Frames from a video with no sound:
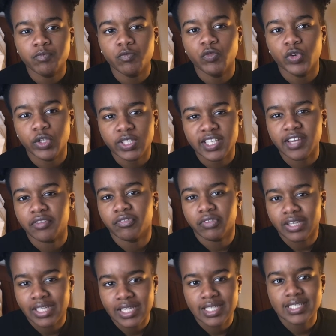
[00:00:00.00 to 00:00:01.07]
would get
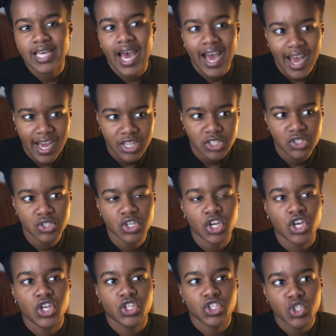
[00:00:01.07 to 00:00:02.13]
really attached
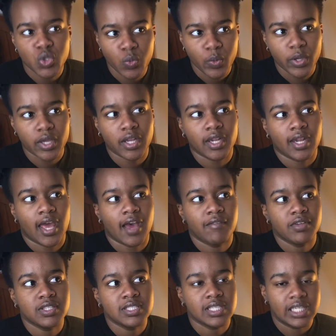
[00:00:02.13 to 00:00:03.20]
to it and
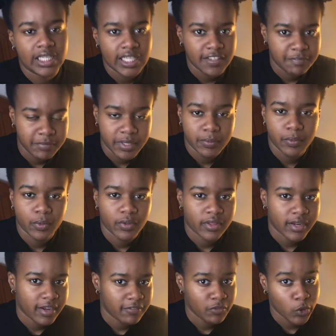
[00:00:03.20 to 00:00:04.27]
having to leave people
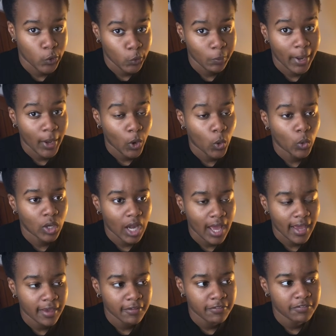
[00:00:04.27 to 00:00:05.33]
that I've known my whole
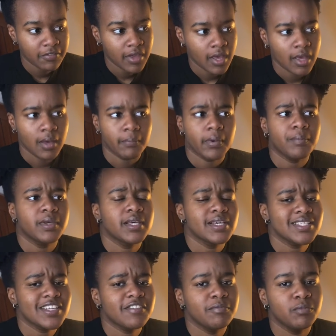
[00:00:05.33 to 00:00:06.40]
life. But
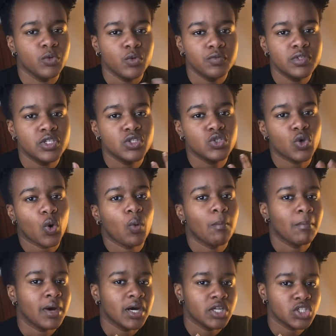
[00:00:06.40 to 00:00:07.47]
because I've moved so
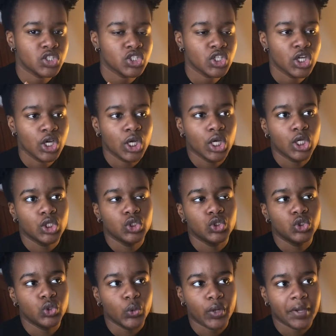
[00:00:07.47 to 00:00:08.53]
much
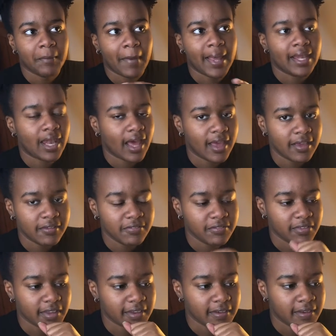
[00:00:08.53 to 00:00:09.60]
during my life,
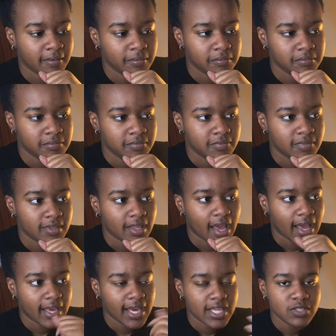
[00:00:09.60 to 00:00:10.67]
like
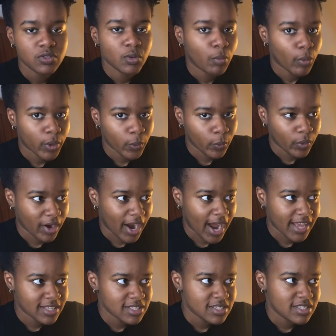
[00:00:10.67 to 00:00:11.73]
I got to the point where
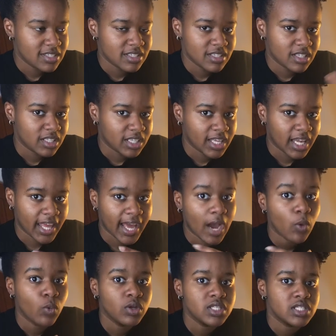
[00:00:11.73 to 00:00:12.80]
I just didn't get, like I
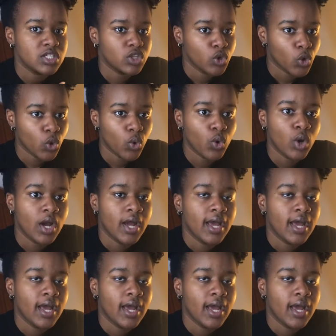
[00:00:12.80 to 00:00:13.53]
would still